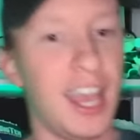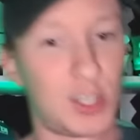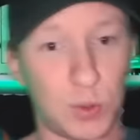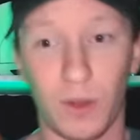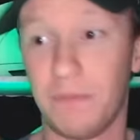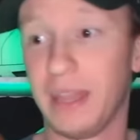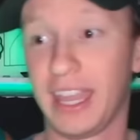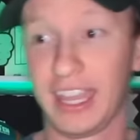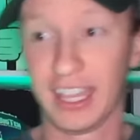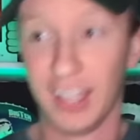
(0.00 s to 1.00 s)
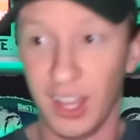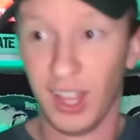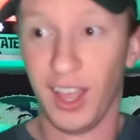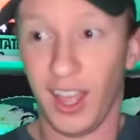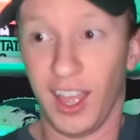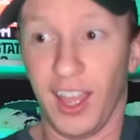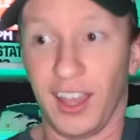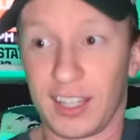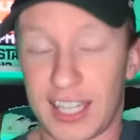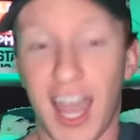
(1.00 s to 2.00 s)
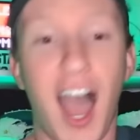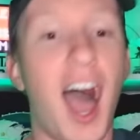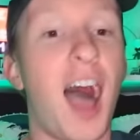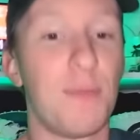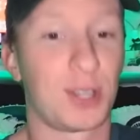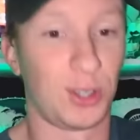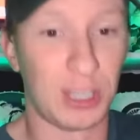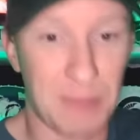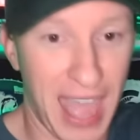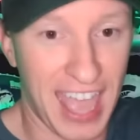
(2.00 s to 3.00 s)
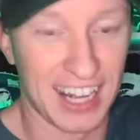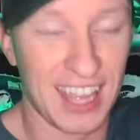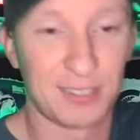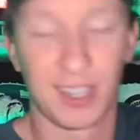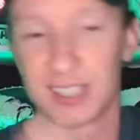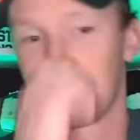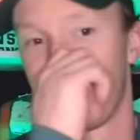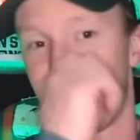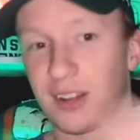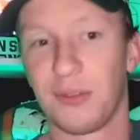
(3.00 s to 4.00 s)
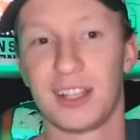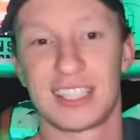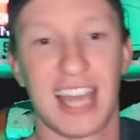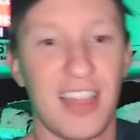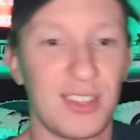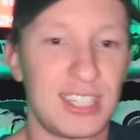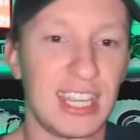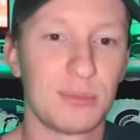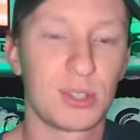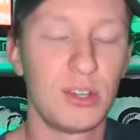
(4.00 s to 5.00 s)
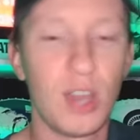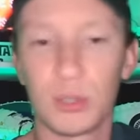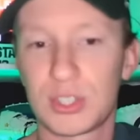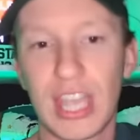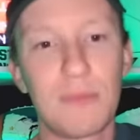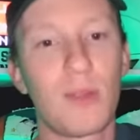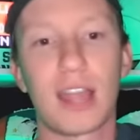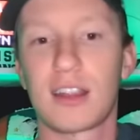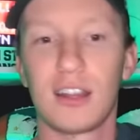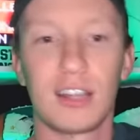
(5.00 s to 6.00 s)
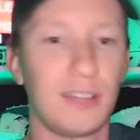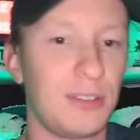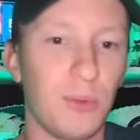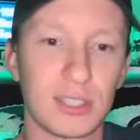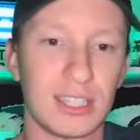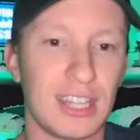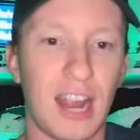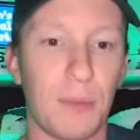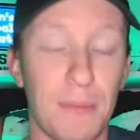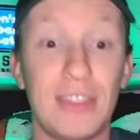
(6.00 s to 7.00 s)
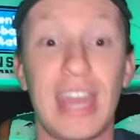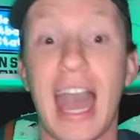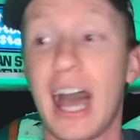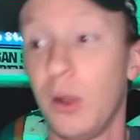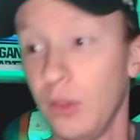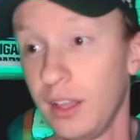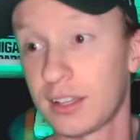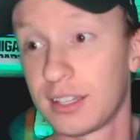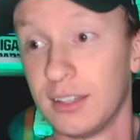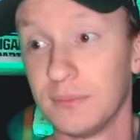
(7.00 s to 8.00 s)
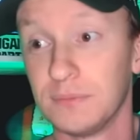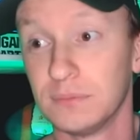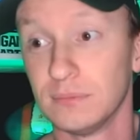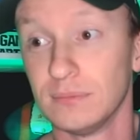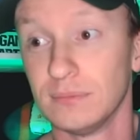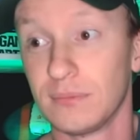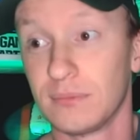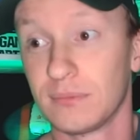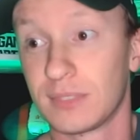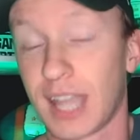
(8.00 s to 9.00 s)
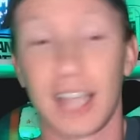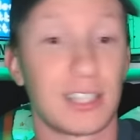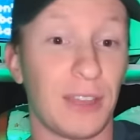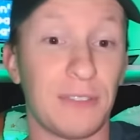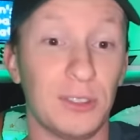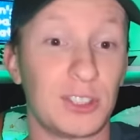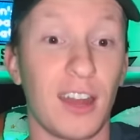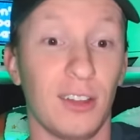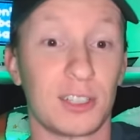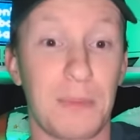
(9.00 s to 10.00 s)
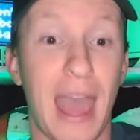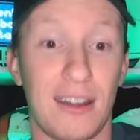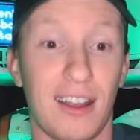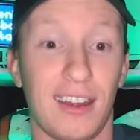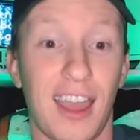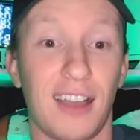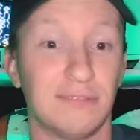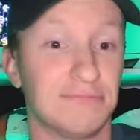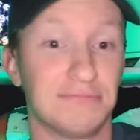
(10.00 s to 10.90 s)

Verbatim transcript: this would be comically bad if Tyson Walker wasn't on the team. So no, same record if he wasn't there. But man, the outlook, guys. If, if you thought it looks bad right now,